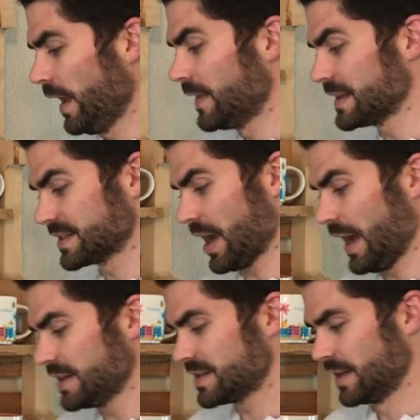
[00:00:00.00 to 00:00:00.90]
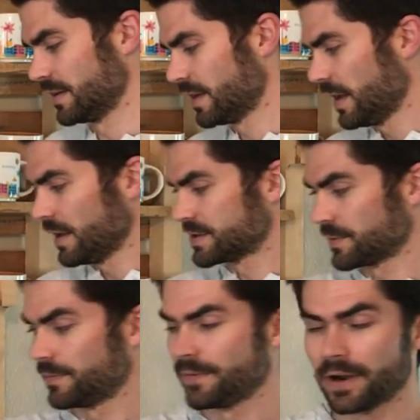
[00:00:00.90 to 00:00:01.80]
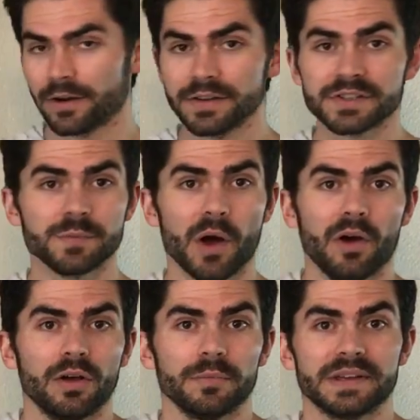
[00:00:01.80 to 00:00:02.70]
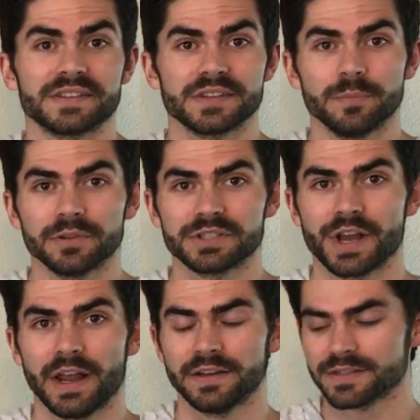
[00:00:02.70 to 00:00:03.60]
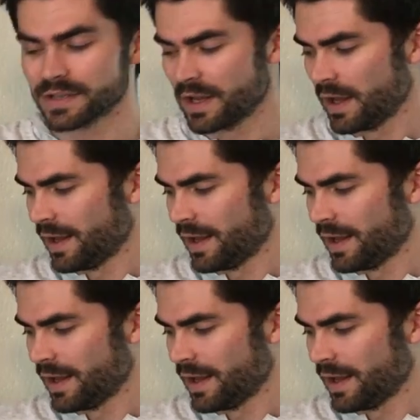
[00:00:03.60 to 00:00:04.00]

And that's Kaizen. It's a very small but simple change,